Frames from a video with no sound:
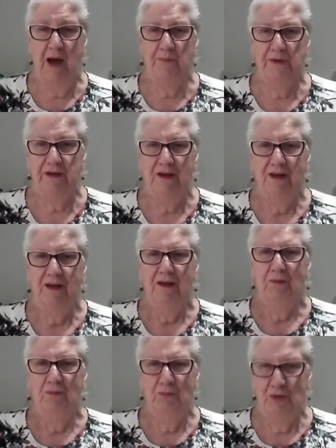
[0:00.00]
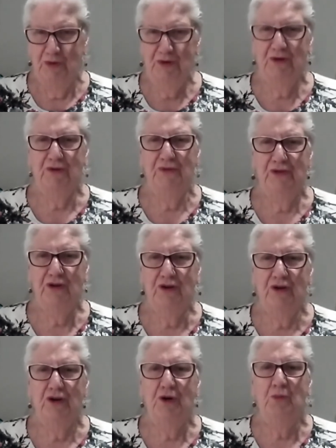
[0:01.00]
happen. Miracles
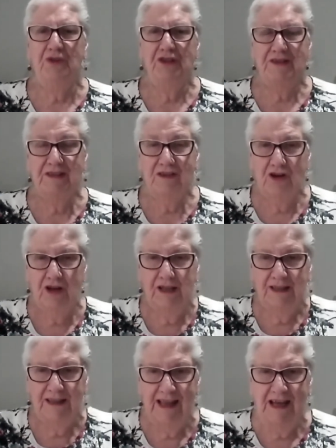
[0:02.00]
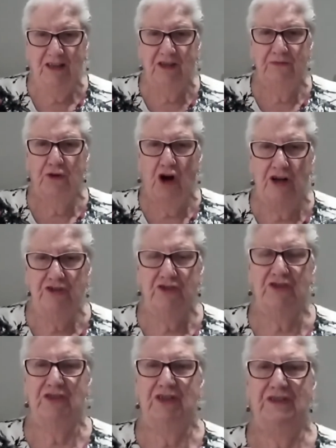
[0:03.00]
occur when this collective
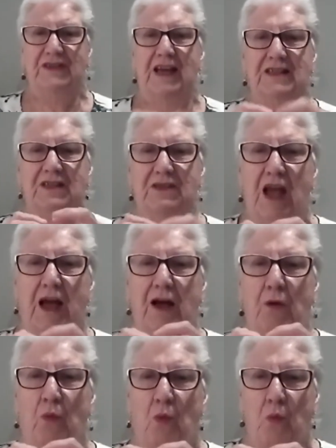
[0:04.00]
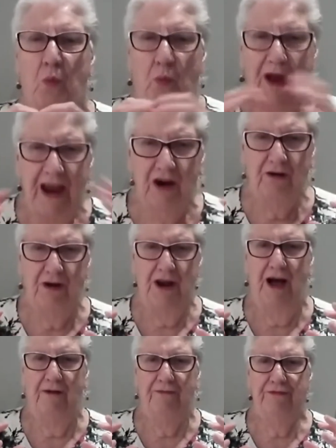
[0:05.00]
consciousness gets aware
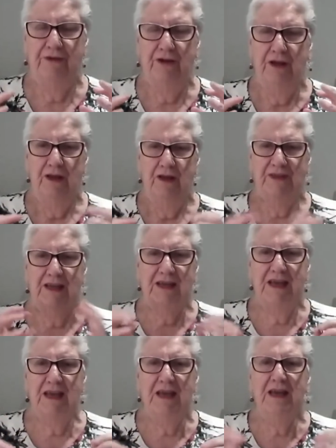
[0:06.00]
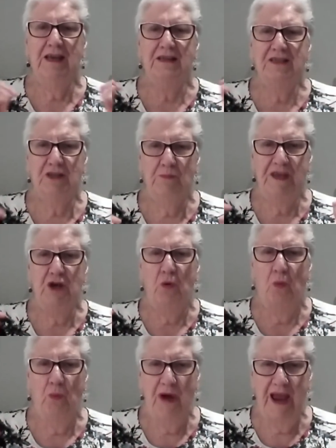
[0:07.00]
enough. The key is to be
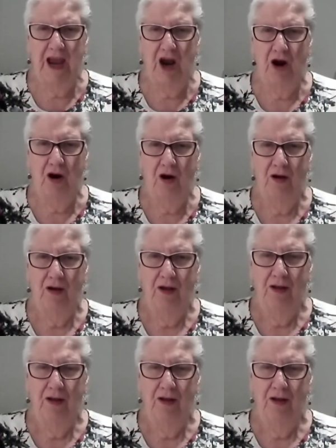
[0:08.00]
aware